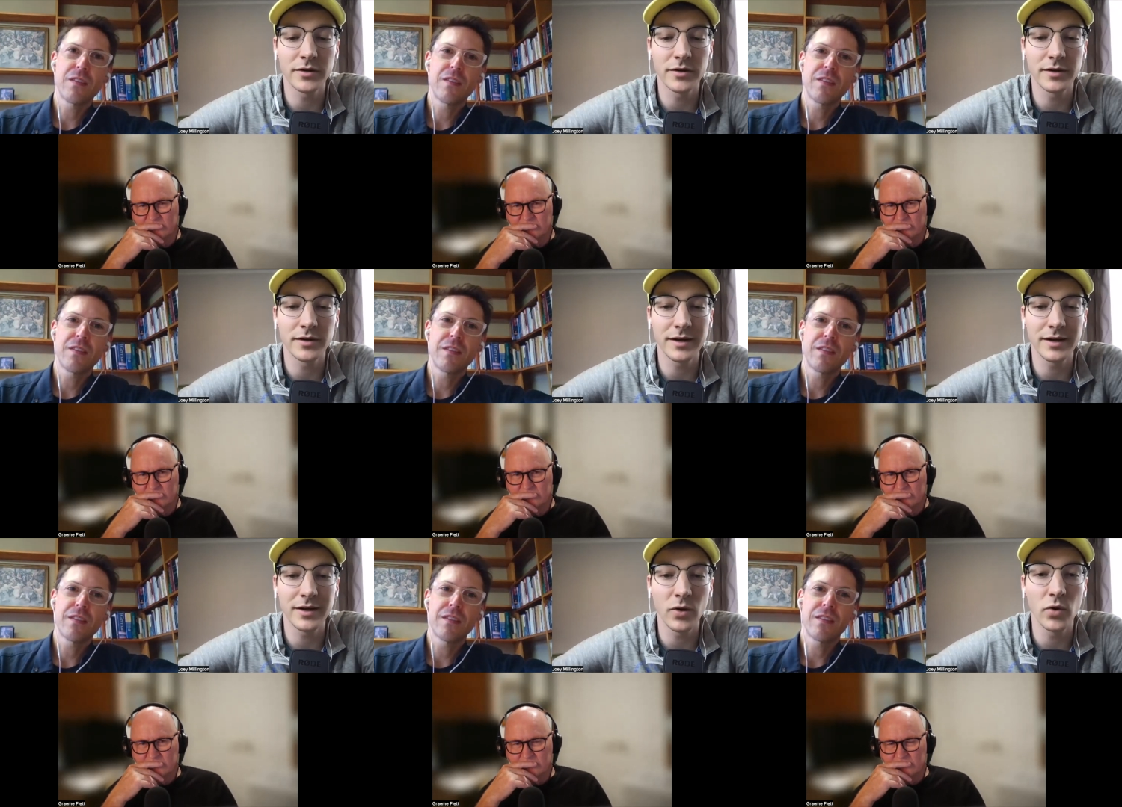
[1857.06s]
Speaker 1: their
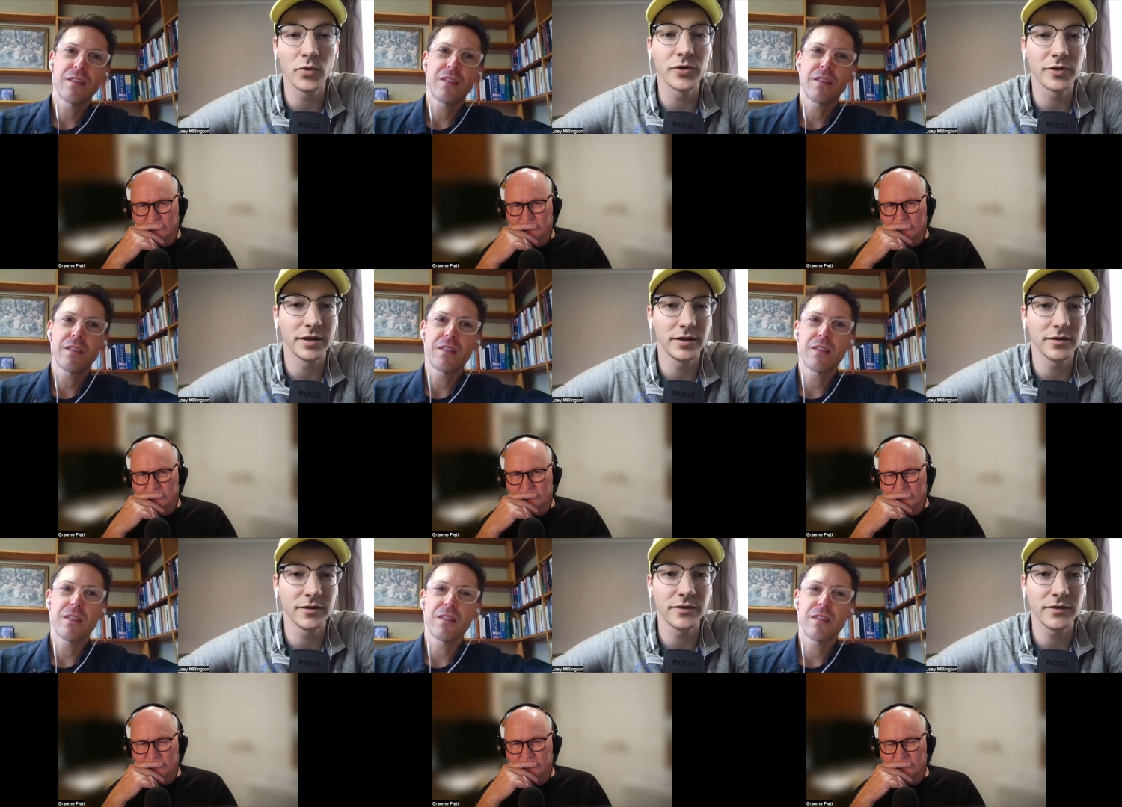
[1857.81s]
older
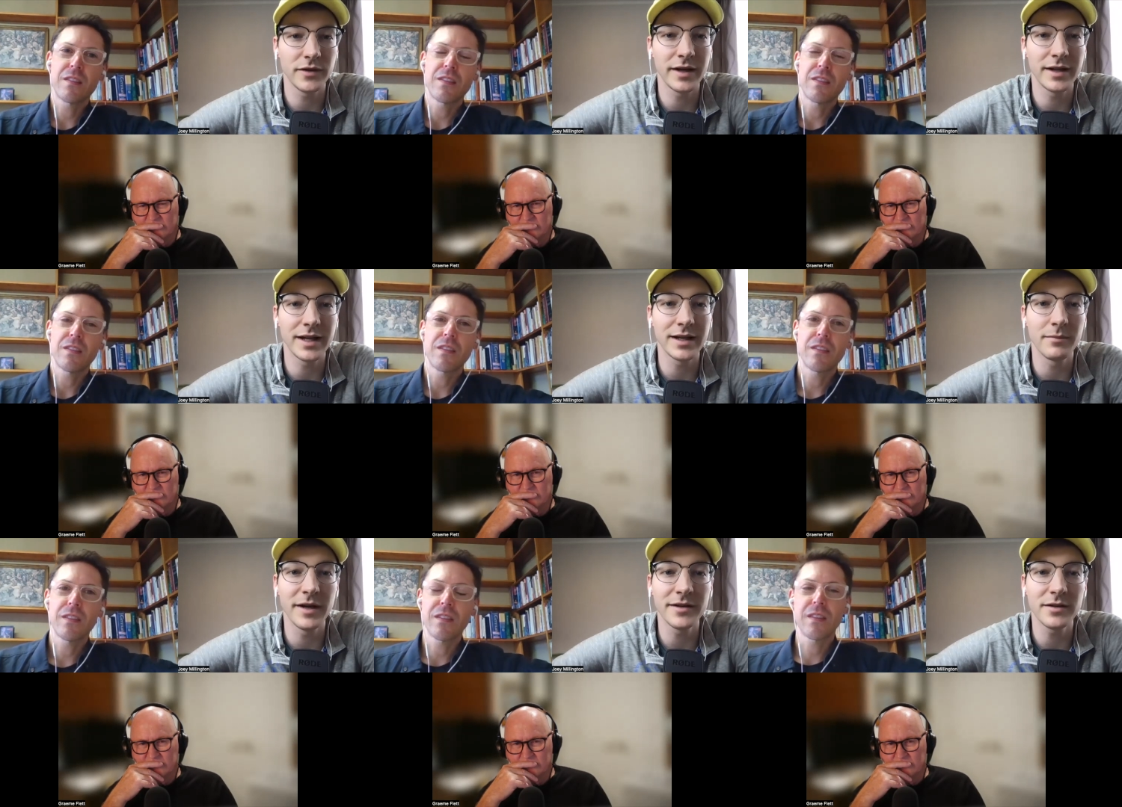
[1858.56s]
years and they
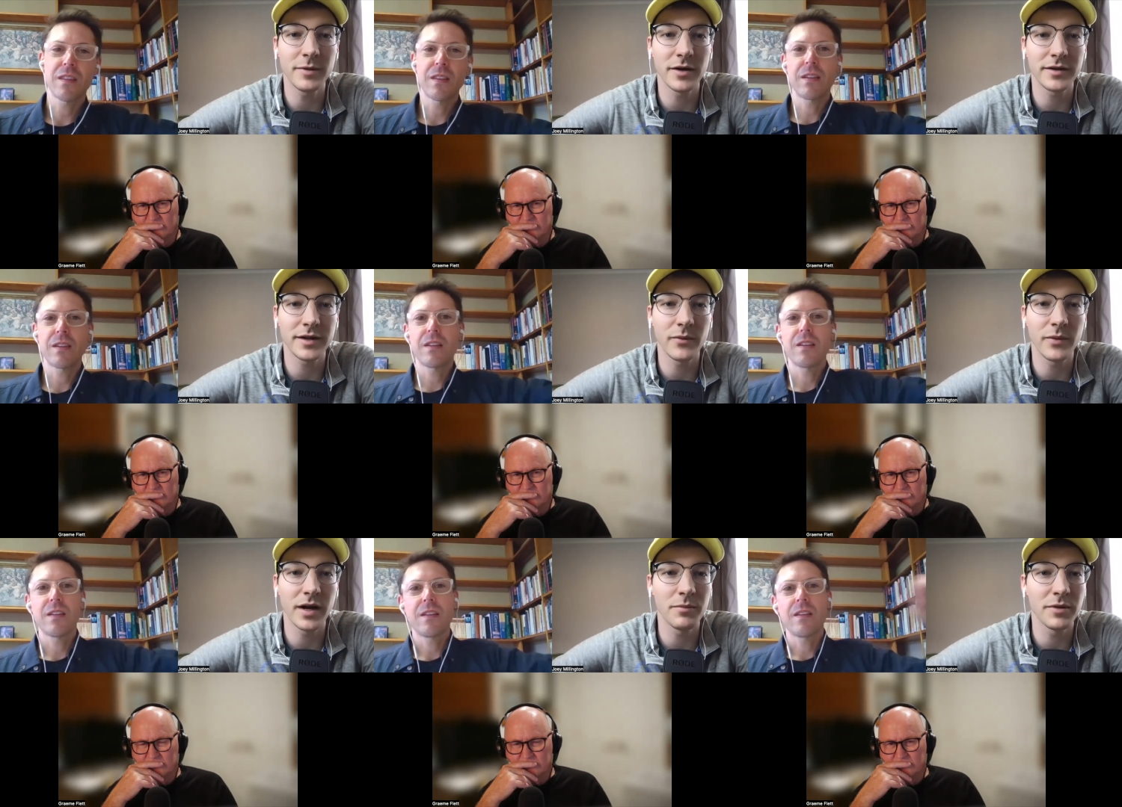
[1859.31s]
lament about
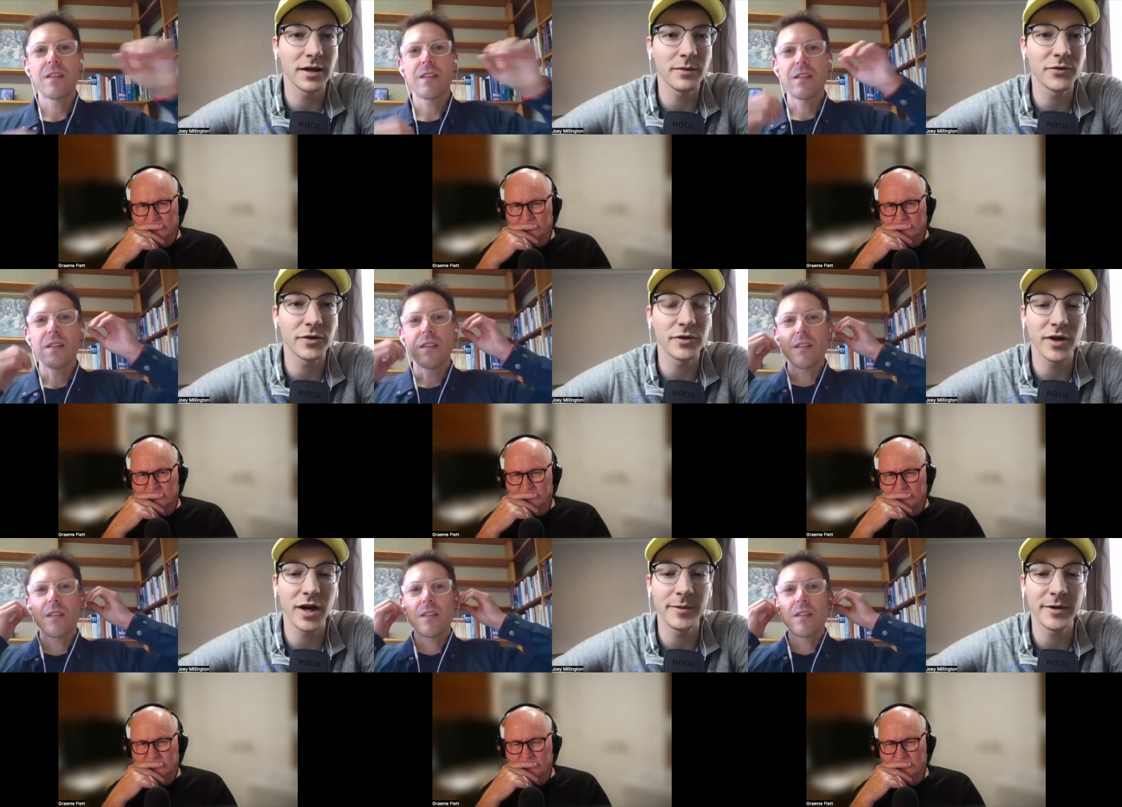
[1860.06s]
that when I bring up
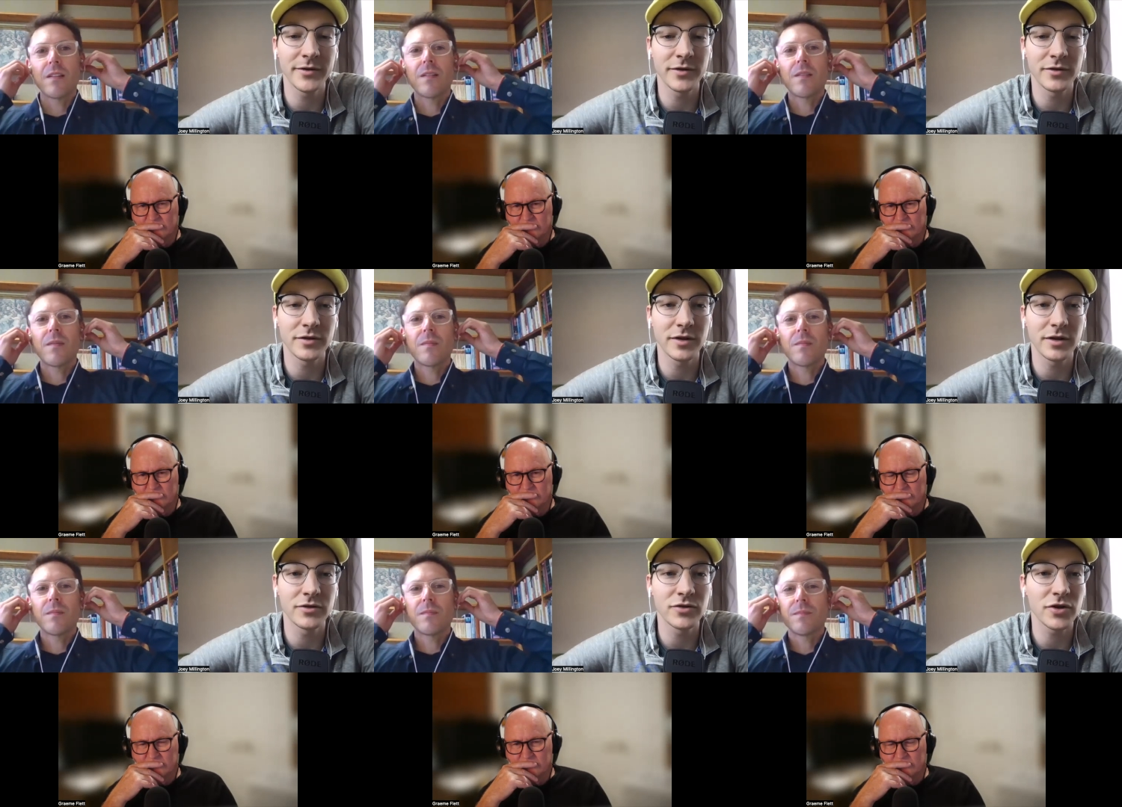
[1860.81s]
certain topics in,
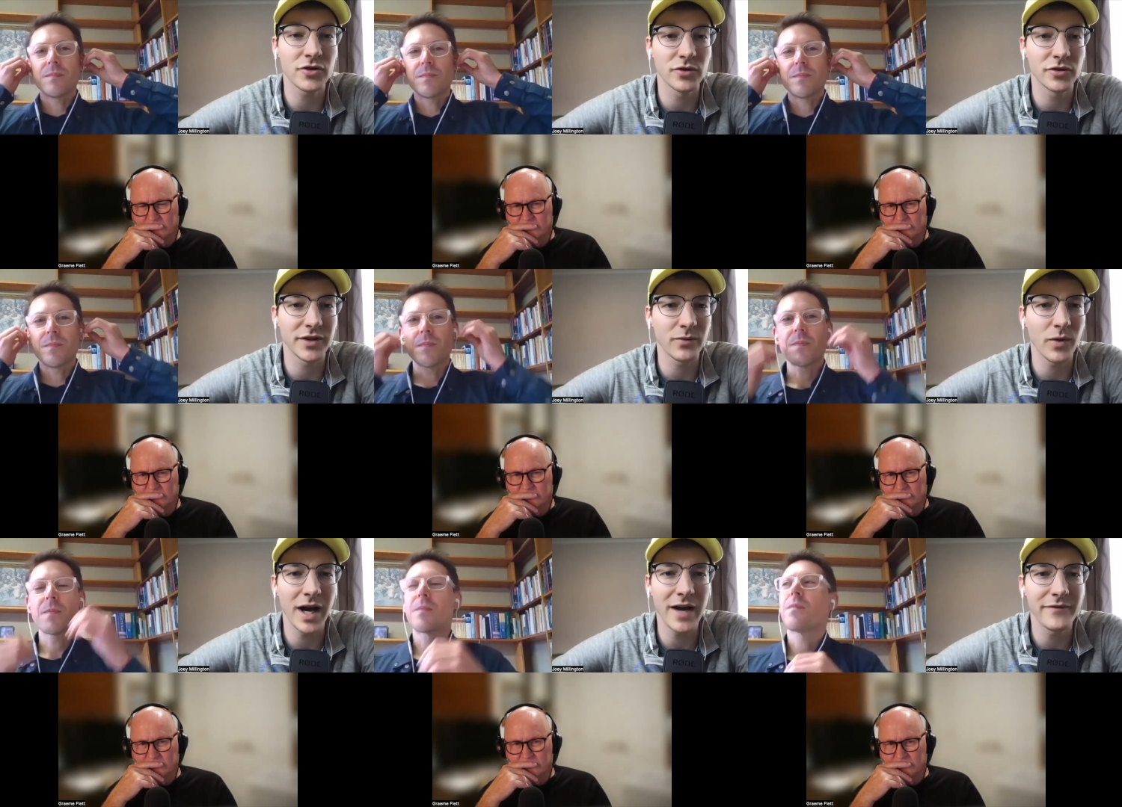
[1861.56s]
in church where it's
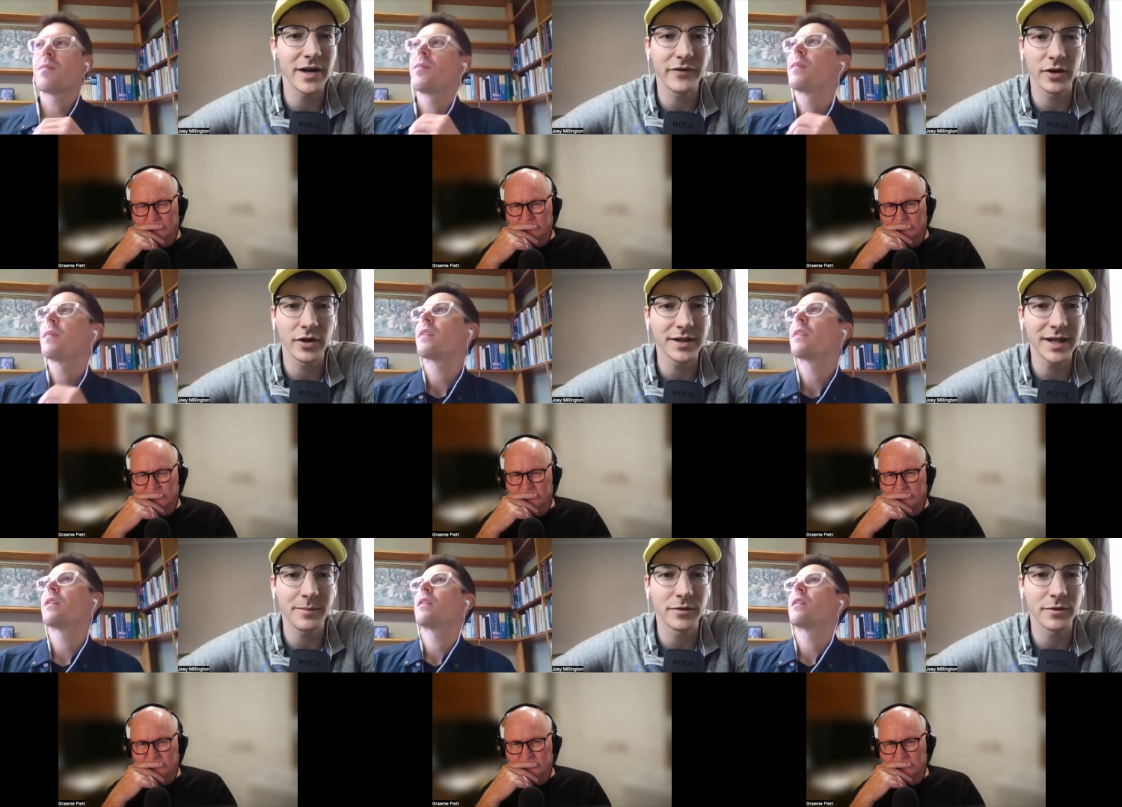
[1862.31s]
like, well, I've never heard that